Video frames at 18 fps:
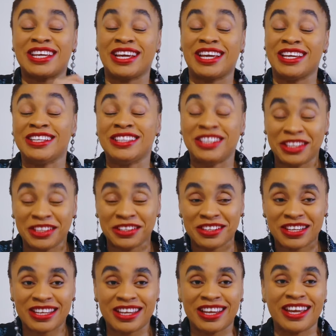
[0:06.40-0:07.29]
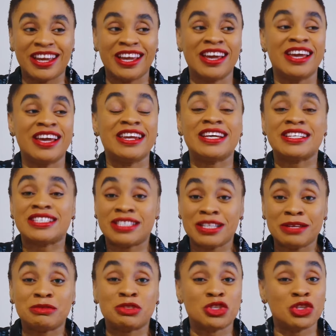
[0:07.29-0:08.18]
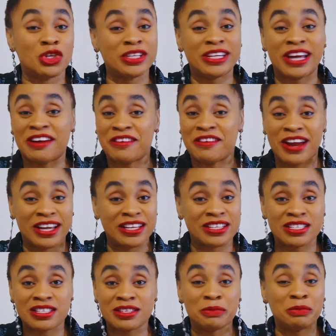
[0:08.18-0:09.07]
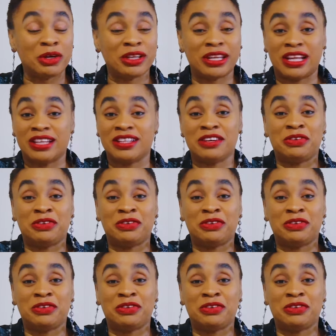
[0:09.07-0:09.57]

in the UK, they seem to know their rights more than if